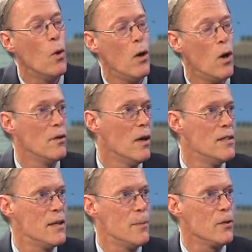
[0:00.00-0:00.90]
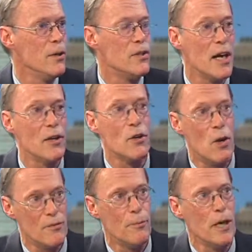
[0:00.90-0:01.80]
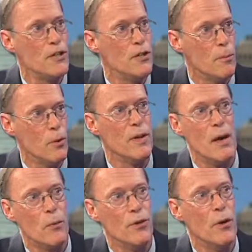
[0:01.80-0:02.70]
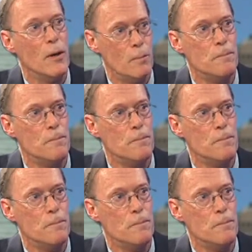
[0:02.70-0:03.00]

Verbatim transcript: Well, online typically you take your confirmation number and that will do it. And,